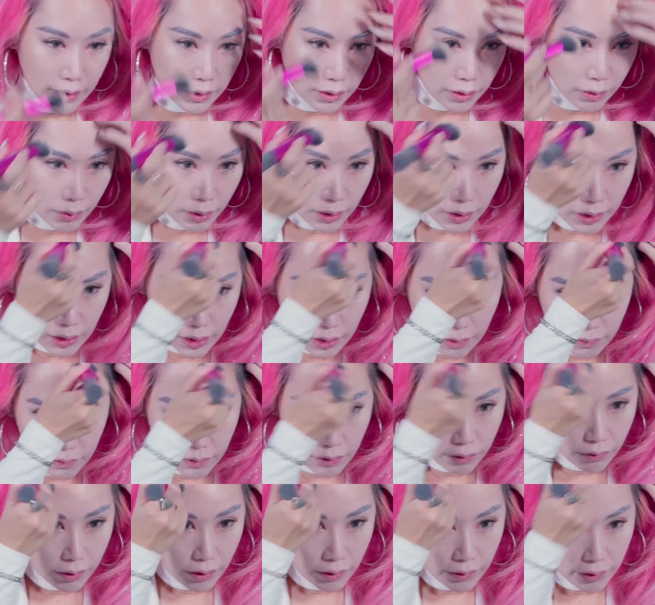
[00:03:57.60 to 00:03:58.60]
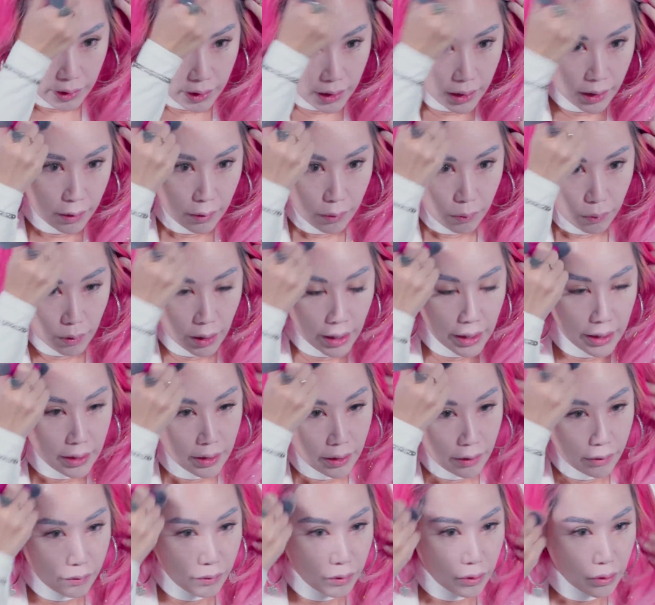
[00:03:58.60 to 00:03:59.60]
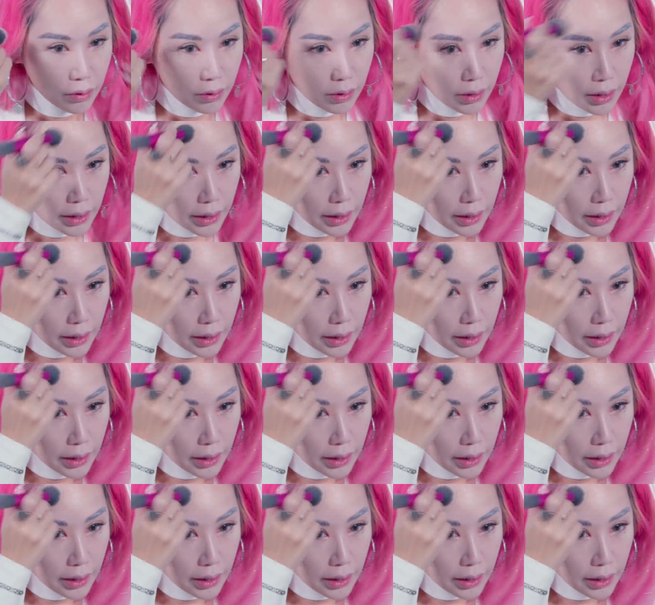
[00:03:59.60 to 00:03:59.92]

still want to have the very like white kind of look, I